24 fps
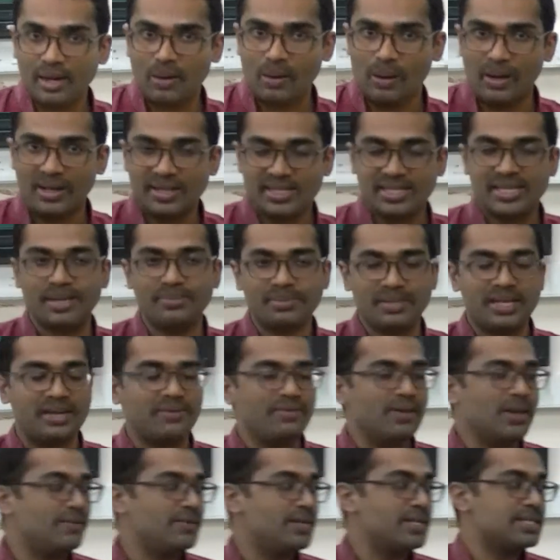concepts that
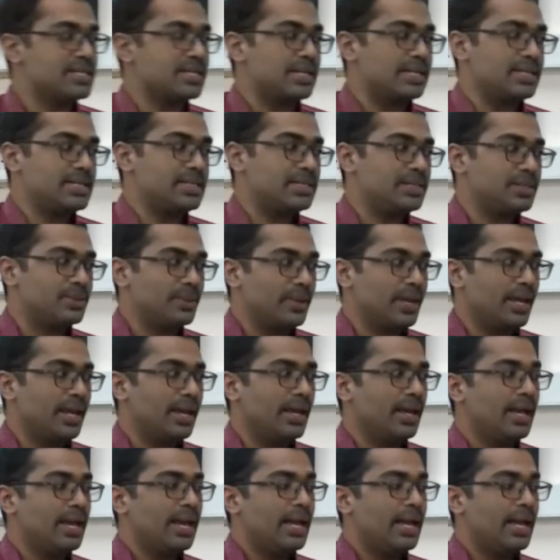we have discussed. Okay.